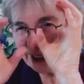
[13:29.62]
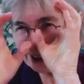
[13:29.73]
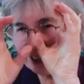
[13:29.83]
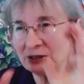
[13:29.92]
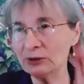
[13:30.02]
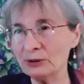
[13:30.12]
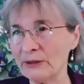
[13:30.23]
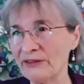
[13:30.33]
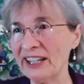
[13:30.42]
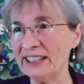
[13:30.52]
see through the
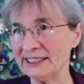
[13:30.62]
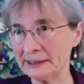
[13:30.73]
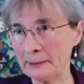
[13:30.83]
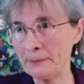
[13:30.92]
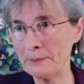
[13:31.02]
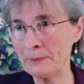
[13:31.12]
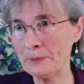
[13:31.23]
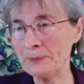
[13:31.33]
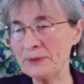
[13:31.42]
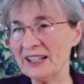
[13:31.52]
fence.
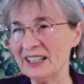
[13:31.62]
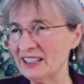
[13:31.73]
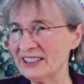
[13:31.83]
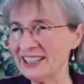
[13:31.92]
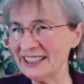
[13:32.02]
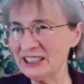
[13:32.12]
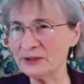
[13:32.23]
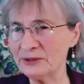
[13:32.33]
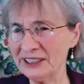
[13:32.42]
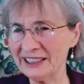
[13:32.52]
And that is
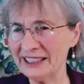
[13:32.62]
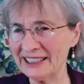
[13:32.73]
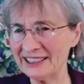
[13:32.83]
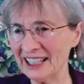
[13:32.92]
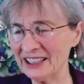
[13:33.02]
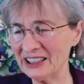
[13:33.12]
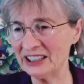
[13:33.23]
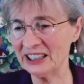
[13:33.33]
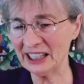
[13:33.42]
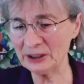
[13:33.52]
very
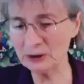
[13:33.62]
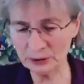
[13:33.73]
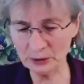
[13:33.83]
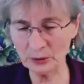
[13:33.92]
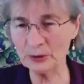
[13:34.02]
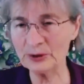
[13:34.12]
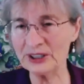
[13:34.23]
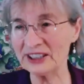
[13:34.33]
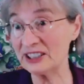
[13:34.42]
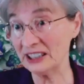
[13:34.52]
exciting. And I don't know
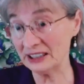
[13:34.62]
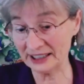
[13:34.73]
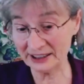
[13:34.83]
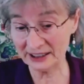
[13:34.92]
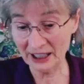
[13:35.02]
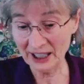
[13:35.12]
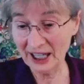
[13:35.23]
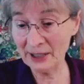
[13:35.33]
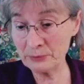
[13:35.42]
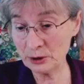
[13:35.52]
other things that
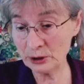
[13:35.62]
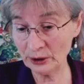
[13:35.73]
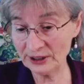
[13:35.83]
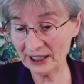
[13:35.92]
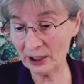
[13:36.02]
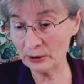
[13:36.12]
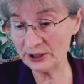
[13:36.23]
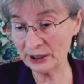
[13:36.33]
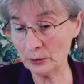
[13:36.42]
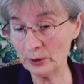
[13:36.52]
I'm sure there are
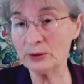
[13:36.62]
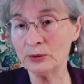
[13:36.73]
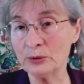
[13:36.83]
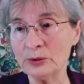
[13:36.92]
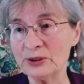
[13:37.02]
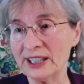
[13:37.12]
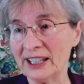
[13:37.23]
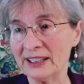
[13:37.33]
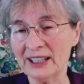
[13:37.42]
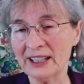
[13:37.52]
other ways to do
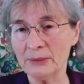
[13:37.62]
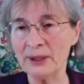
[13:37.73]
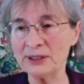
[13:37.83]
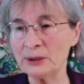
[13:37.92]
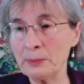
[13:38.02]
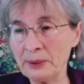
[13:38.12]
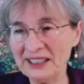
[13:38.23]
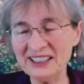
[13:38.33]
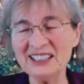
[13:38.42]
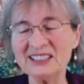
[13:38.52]
that. But the
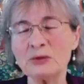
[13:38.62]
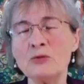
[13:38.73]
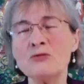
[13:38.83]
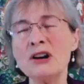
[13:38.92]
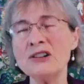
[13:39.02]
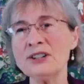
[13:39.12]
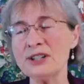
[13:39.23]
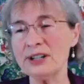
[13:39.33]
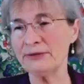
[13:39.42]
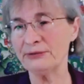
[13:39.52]
painting is a
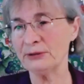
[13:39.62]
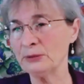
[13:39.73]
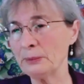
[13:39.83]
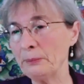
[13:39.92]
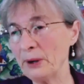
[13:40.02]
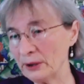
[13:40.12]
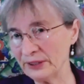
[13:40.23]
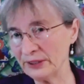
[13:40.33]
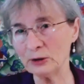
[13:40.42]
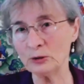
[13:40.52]
wonderful,
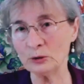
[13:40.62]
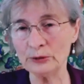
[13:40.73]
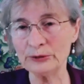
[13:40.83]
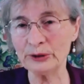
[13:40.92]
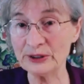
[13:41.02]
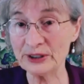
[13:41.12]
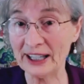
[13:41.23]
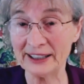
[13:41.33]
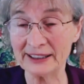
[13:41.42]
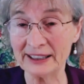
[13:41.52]
perfect tool for that.